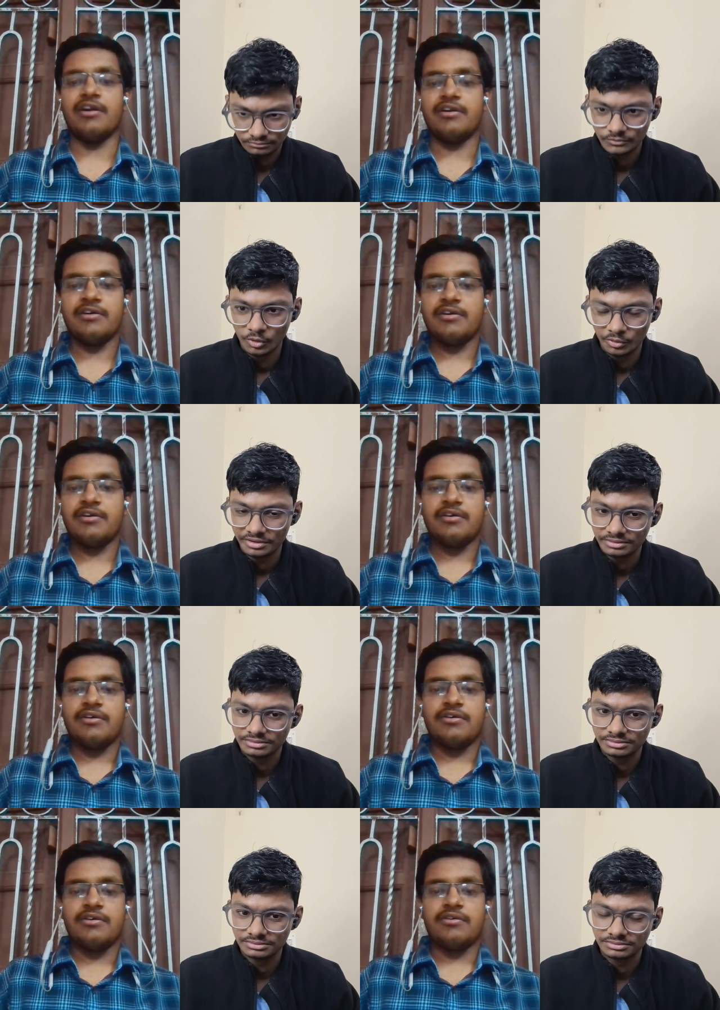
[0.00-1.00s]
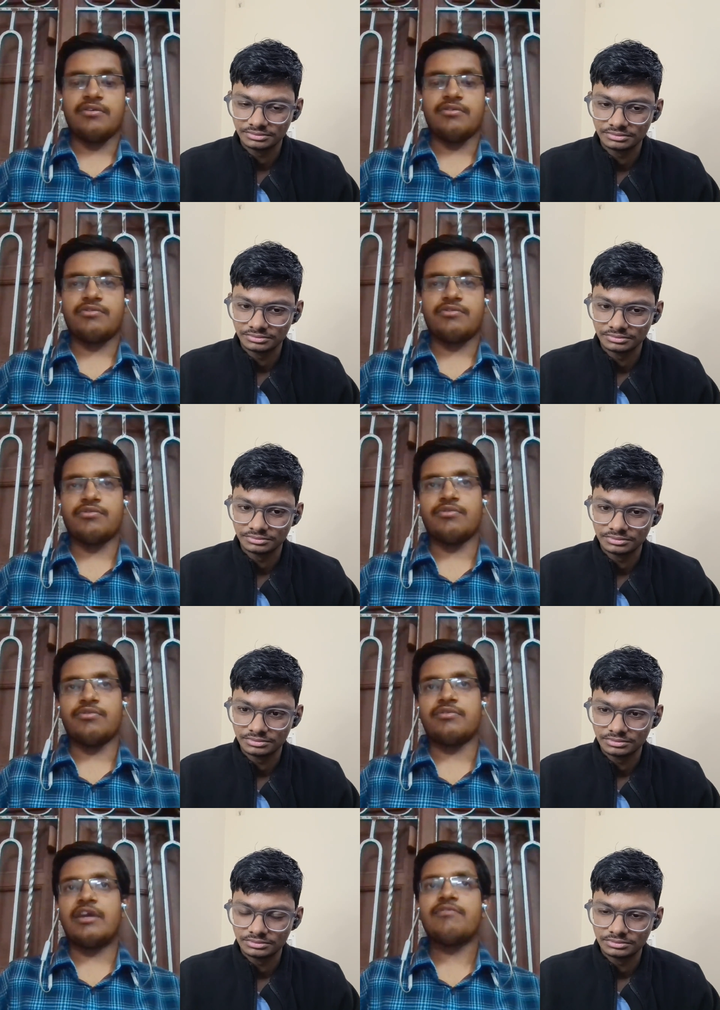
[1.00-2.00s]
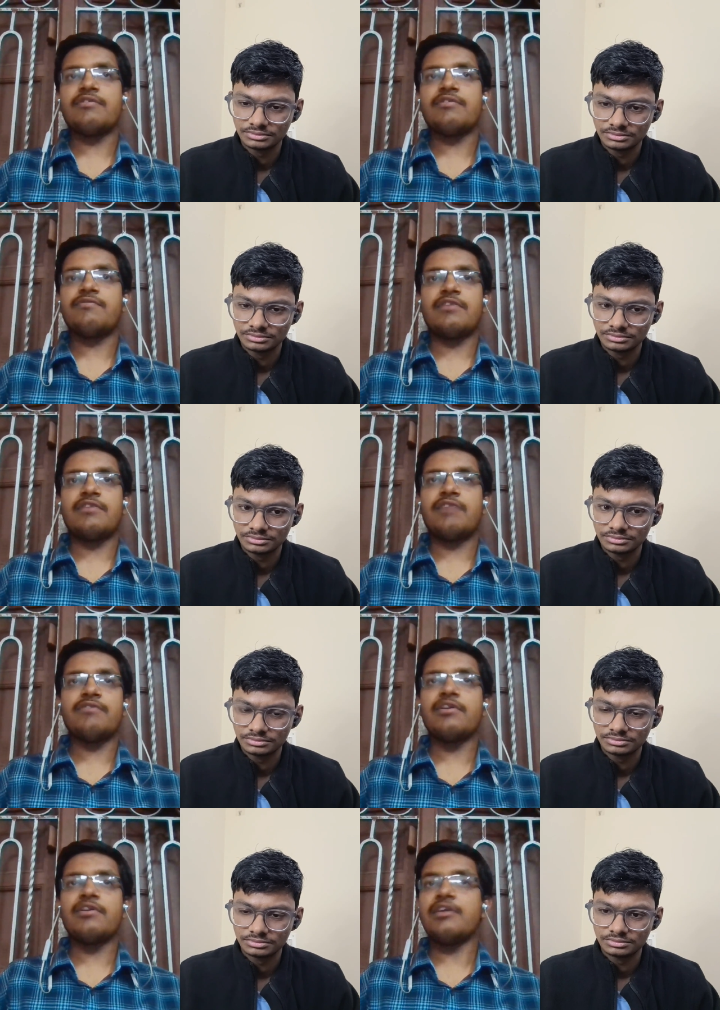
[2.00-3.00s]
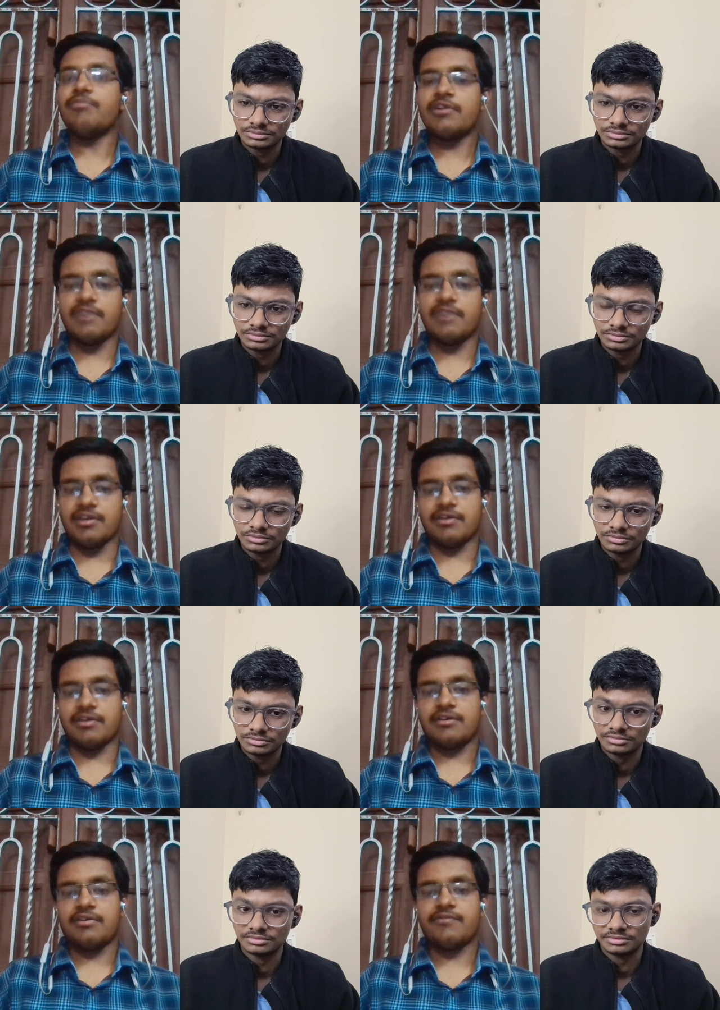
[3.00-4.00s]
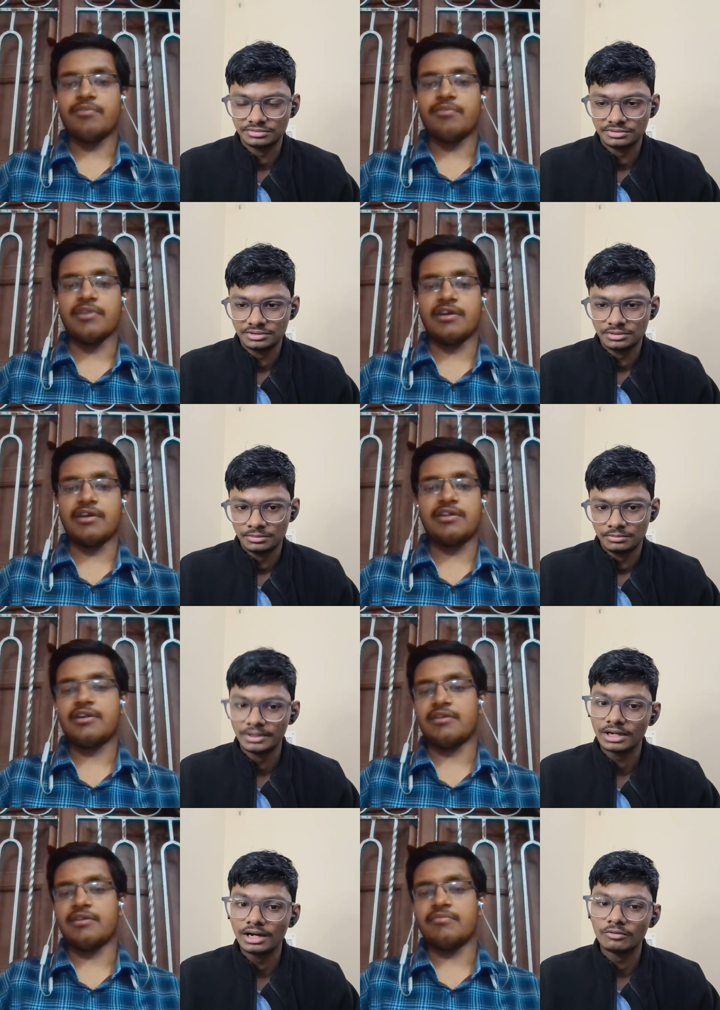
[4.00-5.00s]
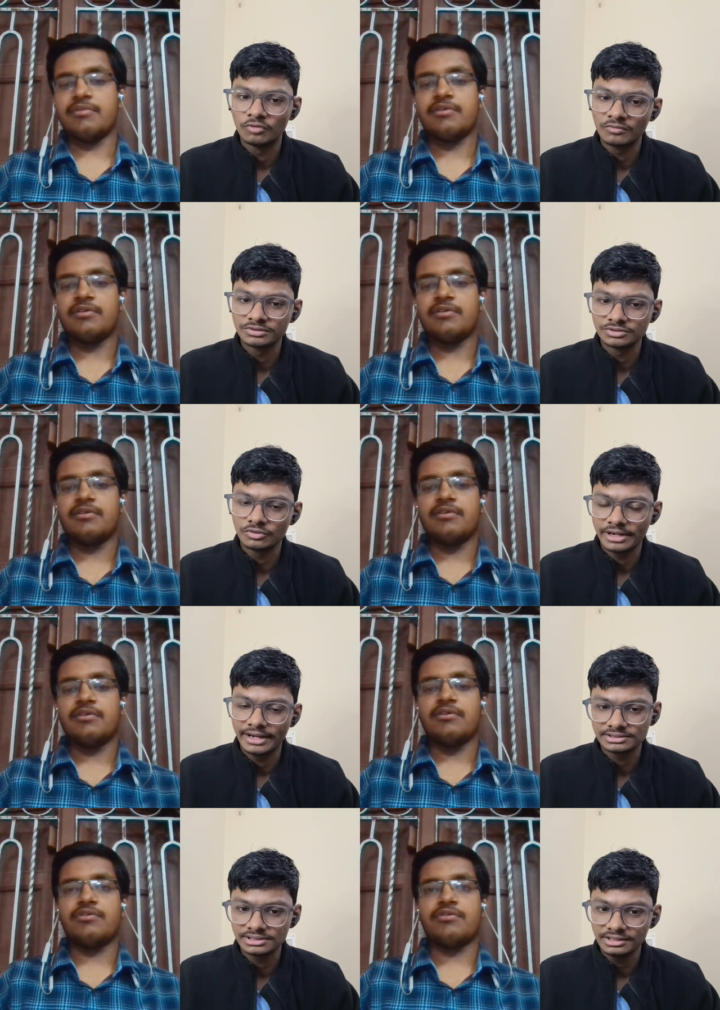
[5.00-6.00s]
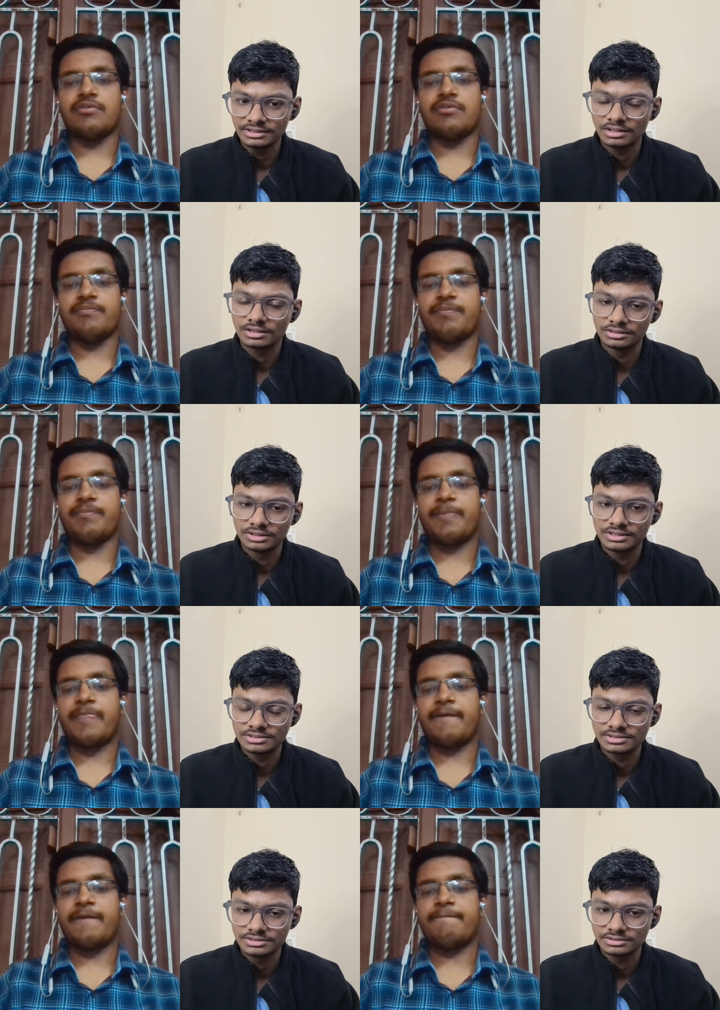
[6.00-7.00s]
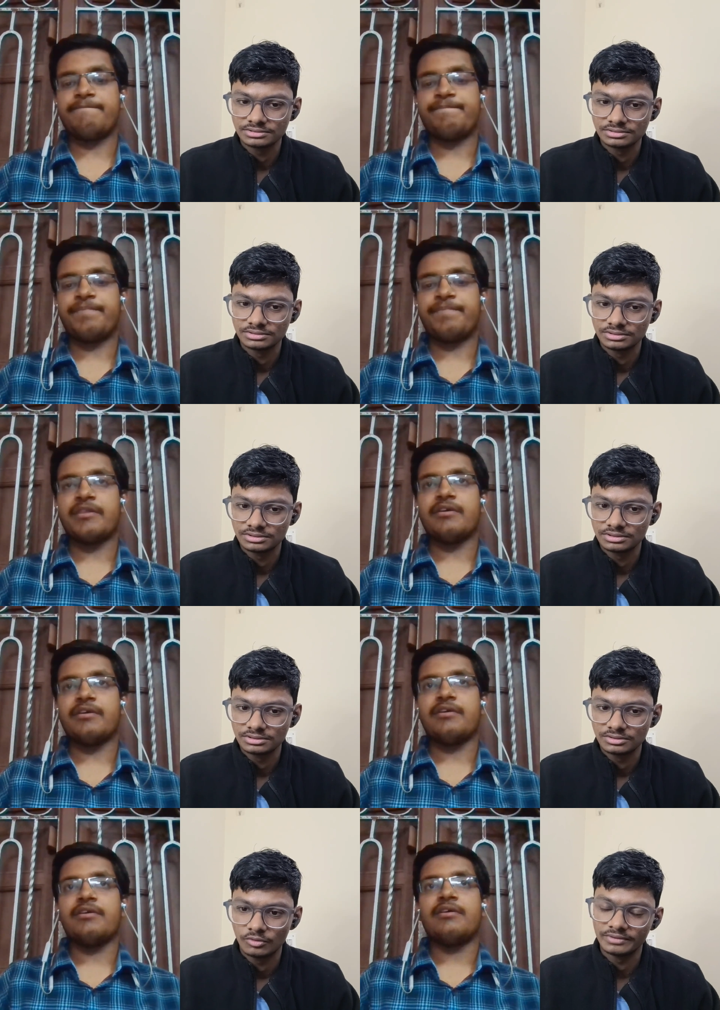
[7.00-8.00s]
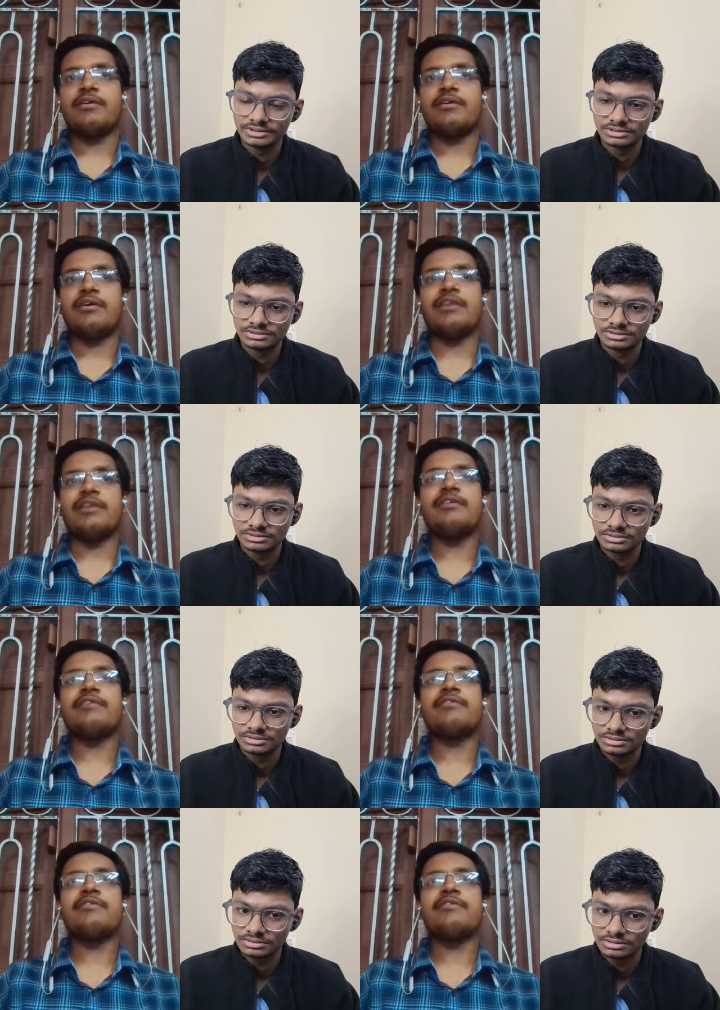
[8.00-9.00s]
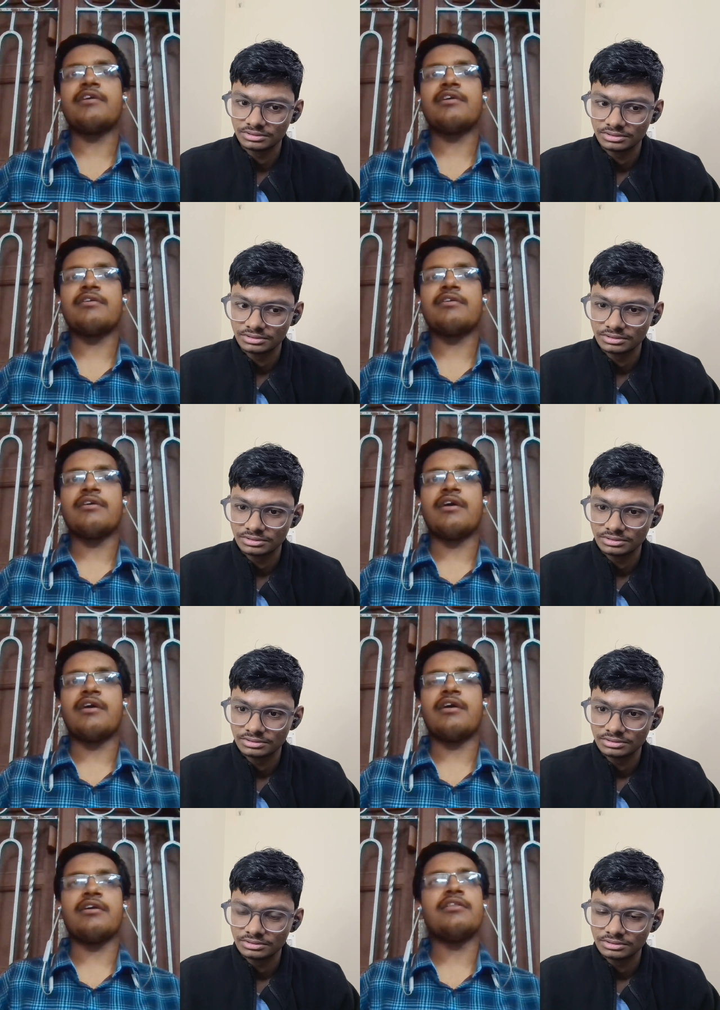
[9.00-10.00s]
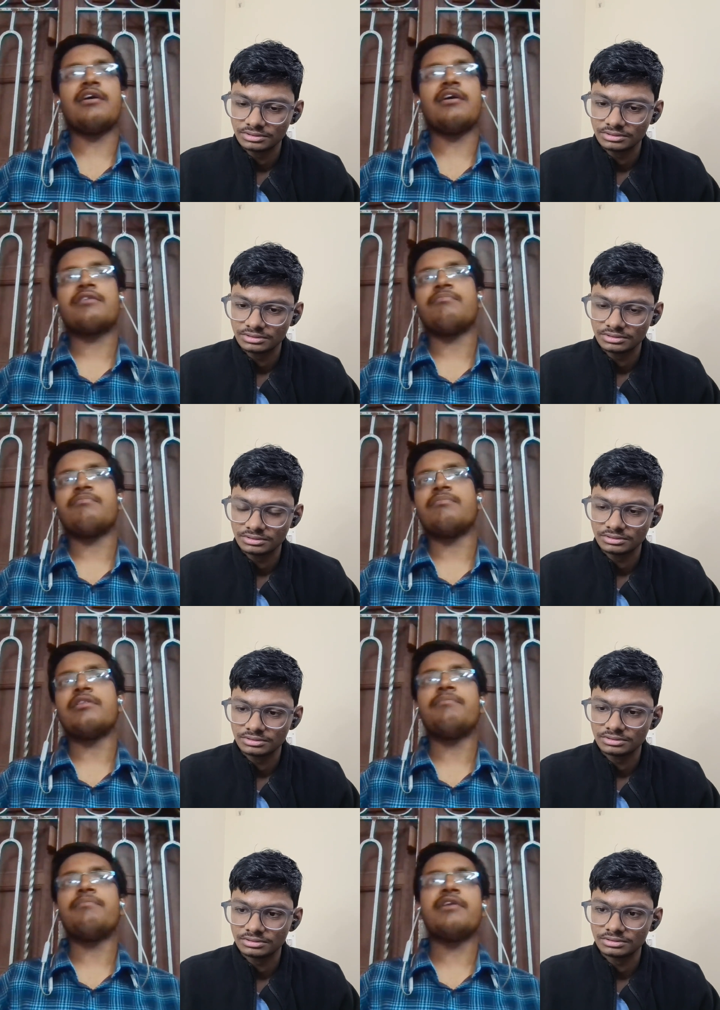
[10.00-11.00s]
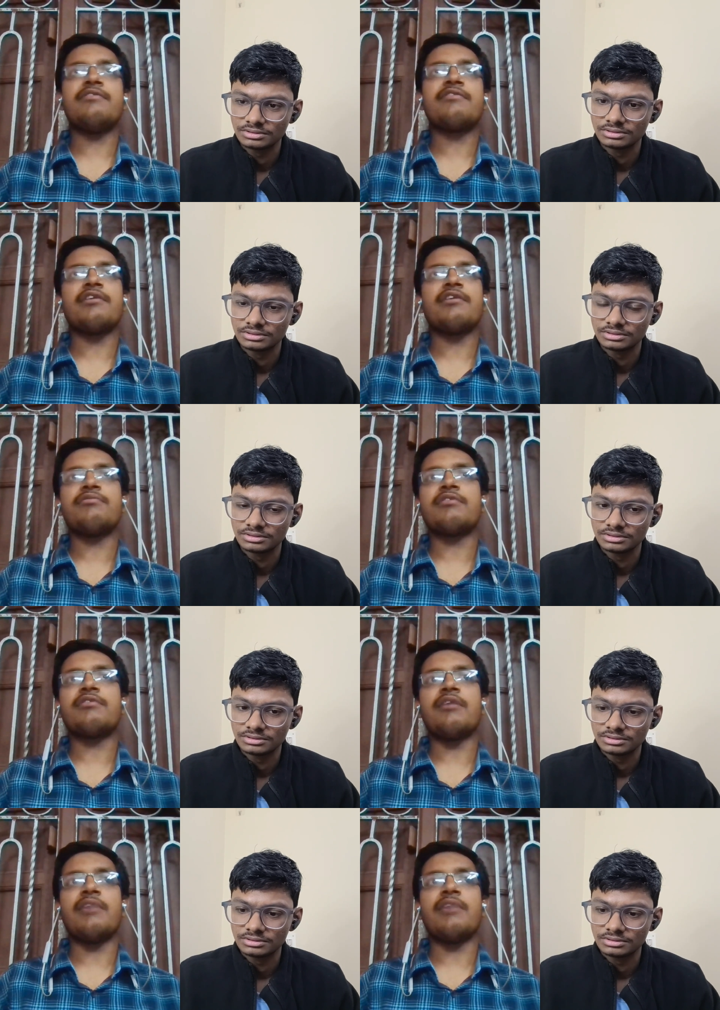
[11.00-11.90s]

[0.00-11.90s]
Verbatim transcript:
Speaker 1: hard. Okay. So that was a that was very demotivating for me. but uh, what was your ranks
Speaker 2: like, like in the test series,
Speaker 1: or was it in the test series? I uh, in the in the basics I used to